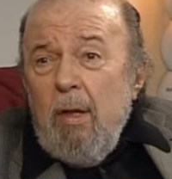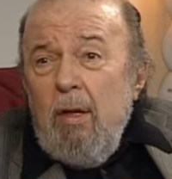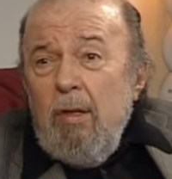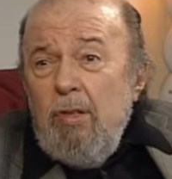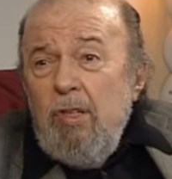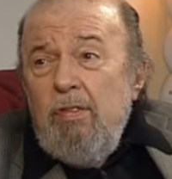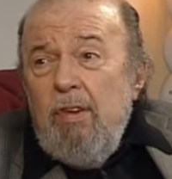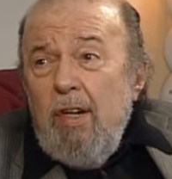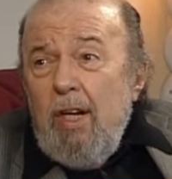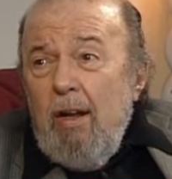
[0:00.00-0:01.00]
She's a
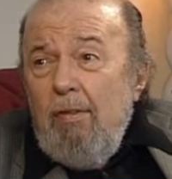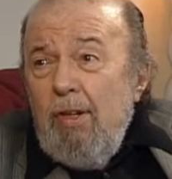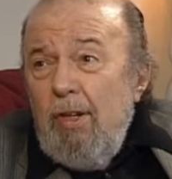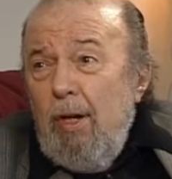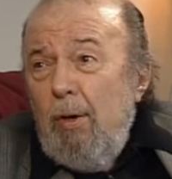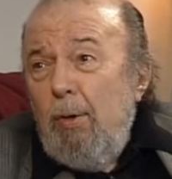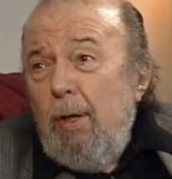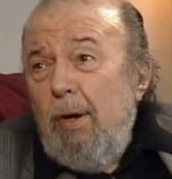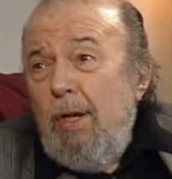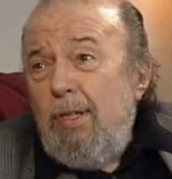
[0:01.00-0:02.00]
very clever girl,
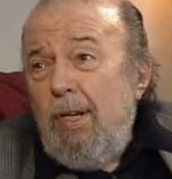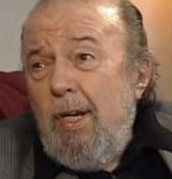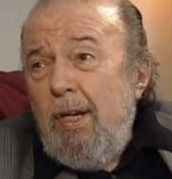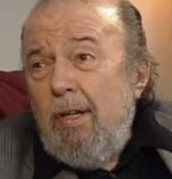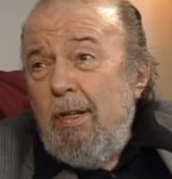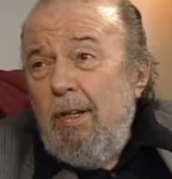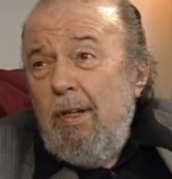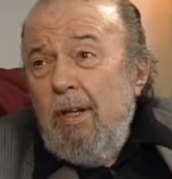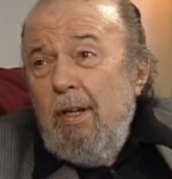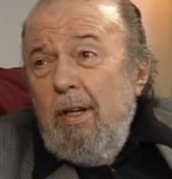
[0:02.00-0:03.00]
although I say it.
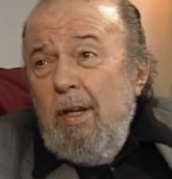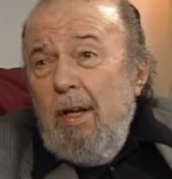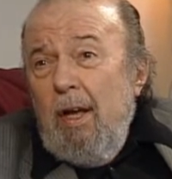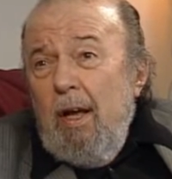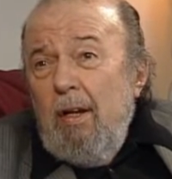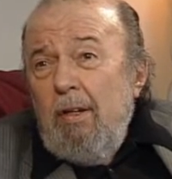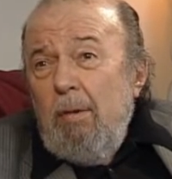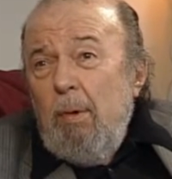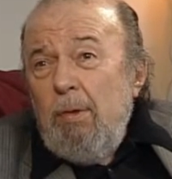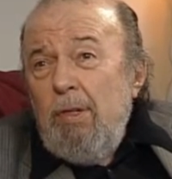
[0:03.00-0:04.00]
And it
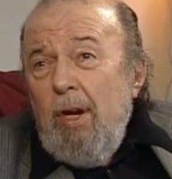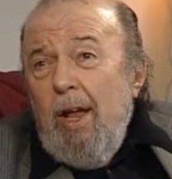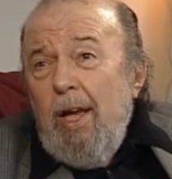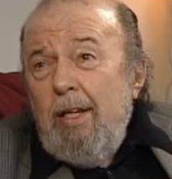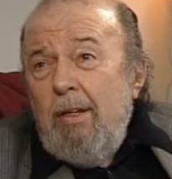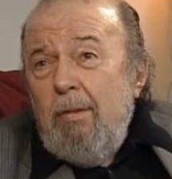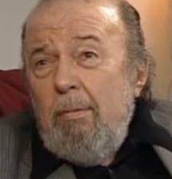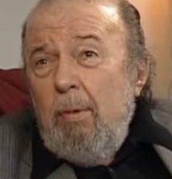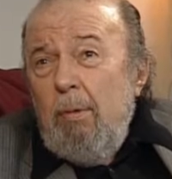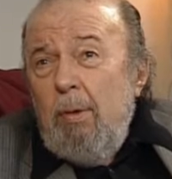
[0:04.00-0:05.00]
wasn't like
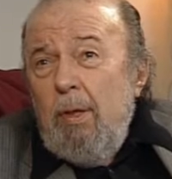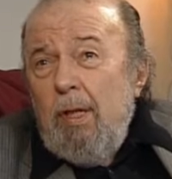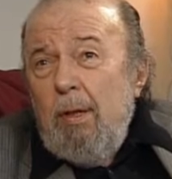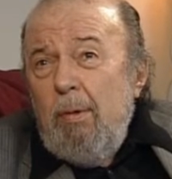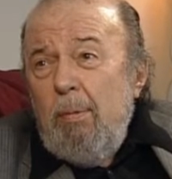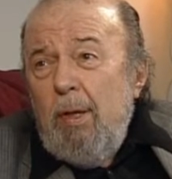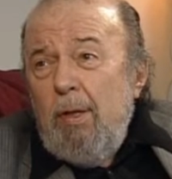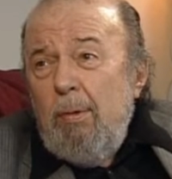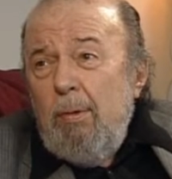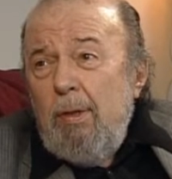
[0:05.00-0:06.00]
working with my
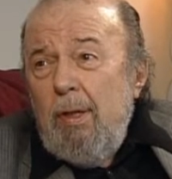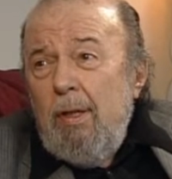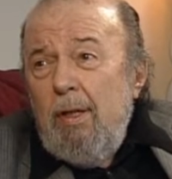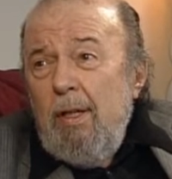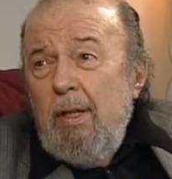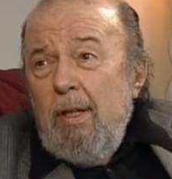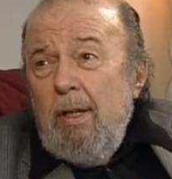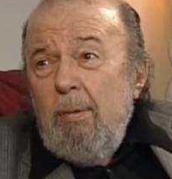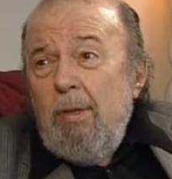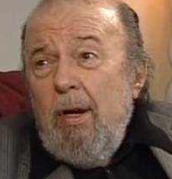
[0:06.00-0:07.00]
daughter, it
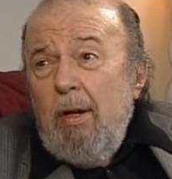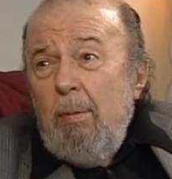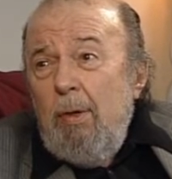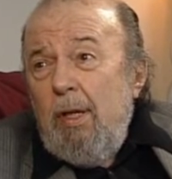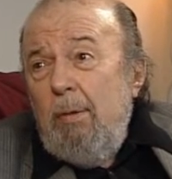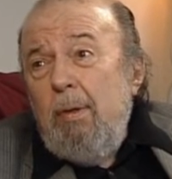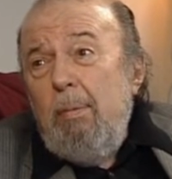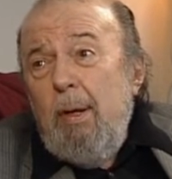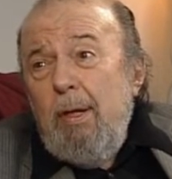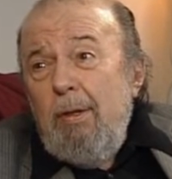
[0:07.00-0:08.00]
was like working with a
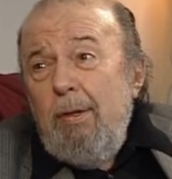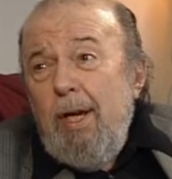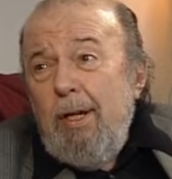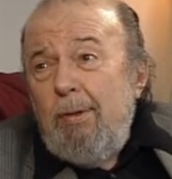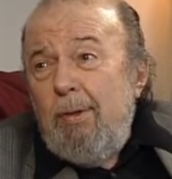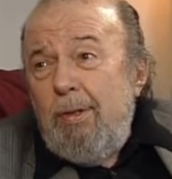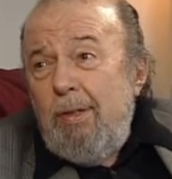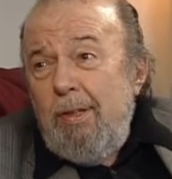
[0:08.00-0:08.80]
bloody good actress.